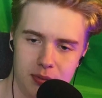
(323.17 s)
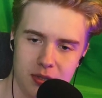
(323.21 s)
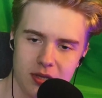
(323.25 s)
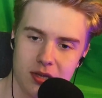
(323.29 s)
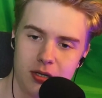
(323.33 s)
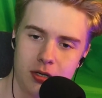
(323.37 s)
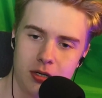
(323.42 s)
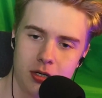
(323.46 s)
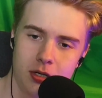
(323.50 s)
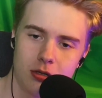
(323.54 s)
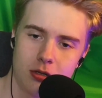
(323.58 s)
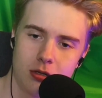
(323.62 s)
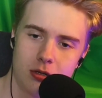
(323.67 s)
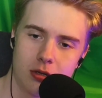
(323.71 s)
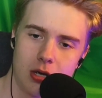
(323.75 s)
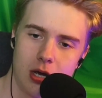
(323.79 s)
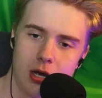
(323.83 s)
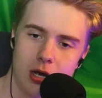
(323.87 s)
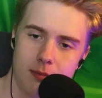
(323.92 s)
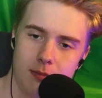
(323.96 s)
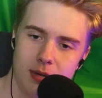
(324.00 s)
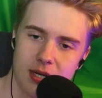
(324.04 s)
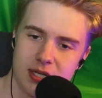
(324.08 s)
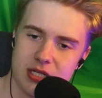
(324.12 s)
Political
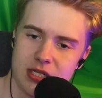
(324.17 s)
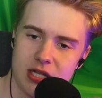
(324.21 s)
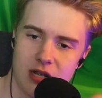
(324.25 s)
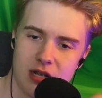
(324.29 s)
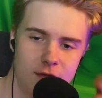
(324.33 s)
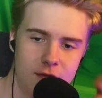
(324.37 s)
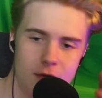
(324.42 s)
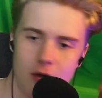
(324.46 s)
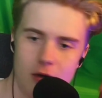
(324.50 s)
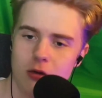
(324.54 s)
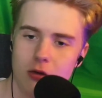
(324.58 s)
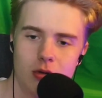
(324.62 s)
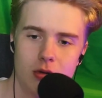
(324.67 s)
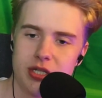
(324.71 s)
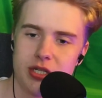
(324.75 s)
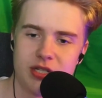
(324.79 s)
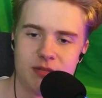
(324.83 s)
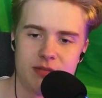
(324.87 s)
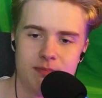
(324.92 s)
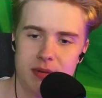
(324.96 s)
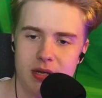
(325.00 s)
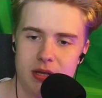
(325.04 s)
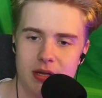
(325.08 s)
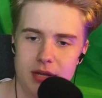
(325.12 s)
comics have
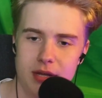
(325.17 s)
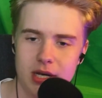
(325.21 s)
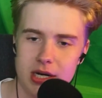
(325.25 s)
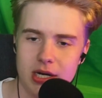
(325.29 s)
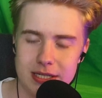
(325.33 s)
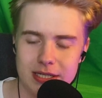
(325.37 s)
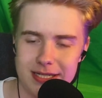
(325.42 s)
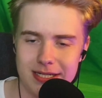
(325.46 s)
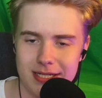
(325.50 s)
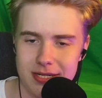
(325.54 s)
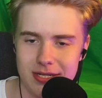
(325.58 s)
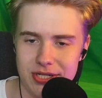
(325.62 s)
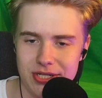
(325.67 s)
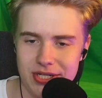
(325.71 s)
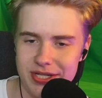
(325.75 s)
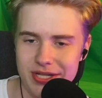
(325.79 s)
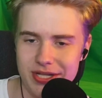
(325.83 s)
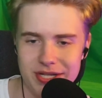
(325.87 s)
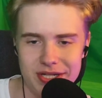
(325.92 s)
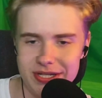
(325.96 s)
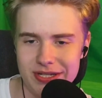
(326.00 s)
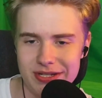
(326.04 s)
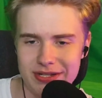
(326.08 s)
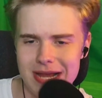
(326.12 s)
always been there since
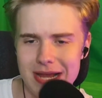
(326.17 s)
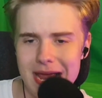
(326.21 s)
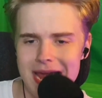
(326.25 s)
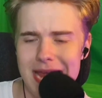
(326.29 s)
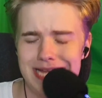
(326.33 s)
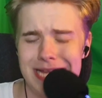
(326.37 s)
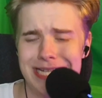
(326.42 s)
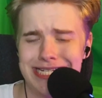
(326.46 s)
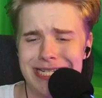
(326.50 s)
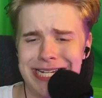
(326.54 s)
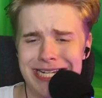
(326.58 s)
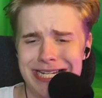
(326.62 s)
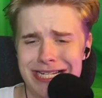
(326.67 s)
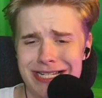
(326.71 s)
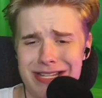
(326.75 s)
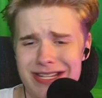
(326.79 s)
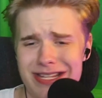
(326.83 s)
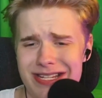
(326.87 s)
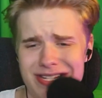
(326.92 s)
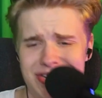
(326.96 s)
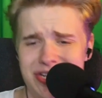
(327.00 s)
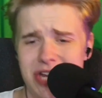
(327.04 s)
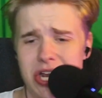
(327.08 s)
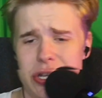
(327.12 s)
the
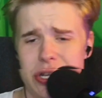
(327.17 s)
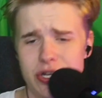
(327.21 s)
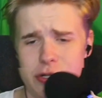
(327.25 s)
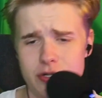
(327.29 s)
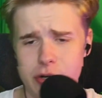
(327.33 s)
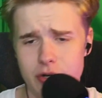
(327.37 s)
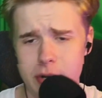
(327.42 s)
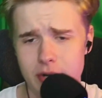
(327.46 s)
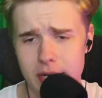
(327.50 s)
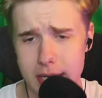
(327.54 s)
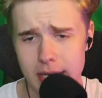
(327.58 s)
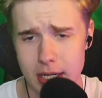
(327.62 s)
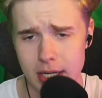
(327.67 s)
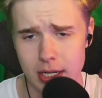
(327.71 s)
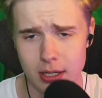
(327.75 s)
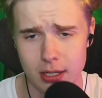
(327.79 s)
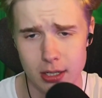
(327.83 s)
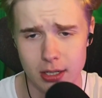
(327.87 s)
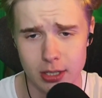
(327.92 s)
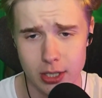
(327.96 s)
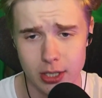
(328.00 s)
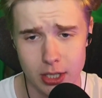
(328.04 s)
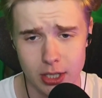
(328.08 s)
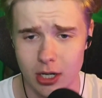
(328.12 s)
18th century.
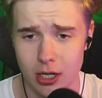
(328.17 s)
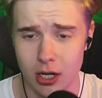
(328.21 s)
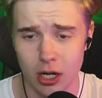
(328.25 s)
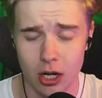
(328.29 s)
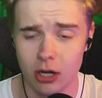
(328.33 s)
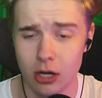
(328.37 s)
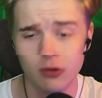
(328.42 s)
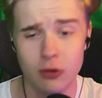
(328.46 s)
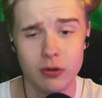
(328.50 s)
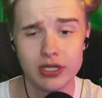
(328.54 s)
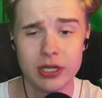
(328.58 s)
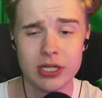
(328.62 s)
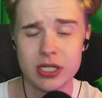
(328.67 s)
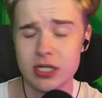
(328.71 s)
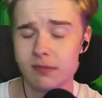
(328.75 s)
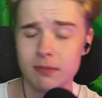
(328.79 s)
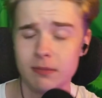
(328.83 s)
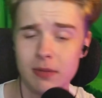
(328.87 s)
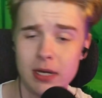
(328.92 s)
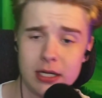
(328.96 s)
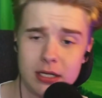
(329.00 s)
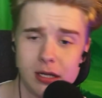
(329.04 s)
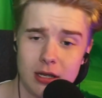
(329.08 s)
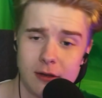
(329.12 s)
Always
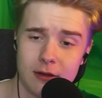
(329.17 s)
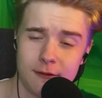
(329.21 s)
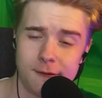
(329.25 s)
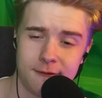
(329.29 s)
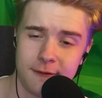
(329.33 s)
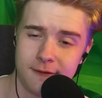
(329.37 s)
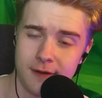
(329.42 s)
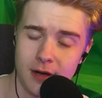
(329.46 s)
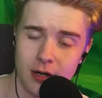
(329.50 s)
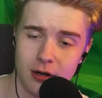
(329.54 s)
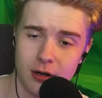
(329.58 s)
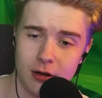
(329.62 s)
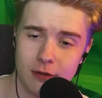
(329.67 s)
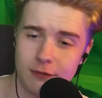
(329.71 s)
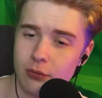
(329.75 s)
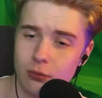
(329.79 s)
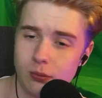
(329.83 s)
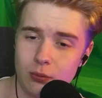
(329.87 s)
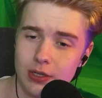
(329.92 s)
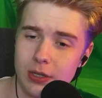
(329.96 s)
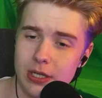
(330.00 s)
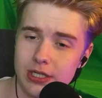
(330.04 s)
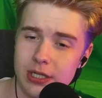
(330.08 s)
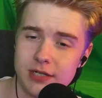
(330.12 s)
making fun of
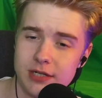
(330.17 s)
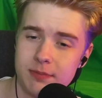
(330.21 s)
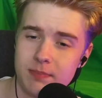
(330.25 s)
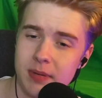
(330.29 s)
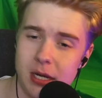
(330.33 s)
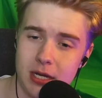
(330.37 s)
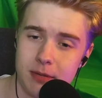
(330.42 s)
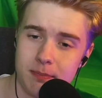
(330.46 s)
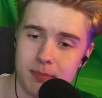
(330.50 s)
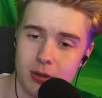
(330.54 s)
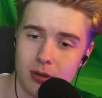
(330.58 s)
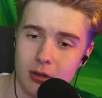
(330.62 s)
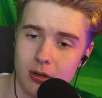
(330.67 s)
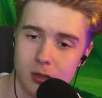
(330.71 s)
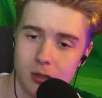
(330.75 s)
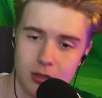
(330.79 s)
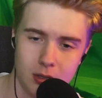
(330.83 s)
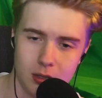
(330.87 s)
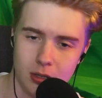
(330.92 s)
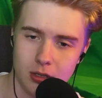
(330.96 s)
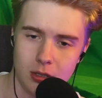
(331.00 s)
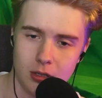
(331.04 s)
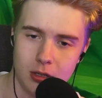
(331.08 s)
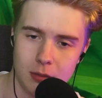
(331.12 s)
rich people,
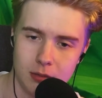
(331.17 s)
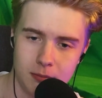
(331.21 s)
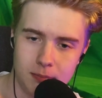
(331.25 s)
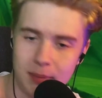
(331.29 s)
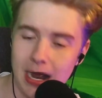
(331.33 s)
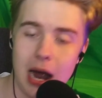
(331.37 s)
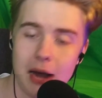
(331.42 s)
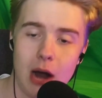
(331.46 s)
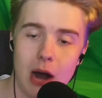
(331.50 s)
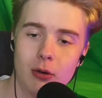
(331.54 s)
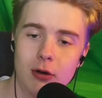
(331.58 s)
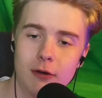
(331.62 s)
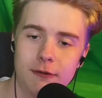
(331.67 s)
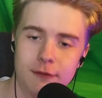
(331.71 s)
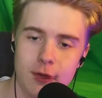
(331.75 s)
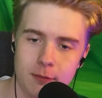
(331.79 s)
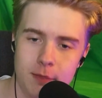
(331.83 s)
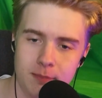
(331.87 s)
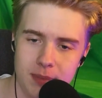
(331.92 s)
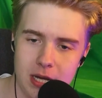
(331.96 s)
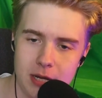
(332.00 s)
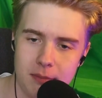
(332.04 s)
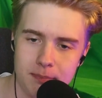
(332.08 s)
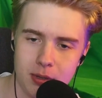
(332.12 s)
powerful
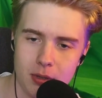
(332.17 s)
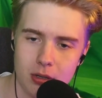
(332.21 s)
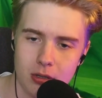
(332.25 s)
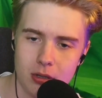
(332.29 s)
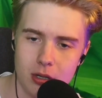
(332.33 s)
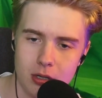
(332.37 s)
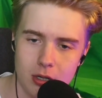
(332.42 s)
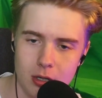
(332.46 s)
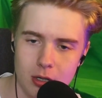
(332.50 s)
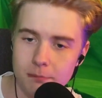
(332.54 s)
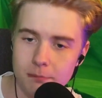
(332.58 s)
people,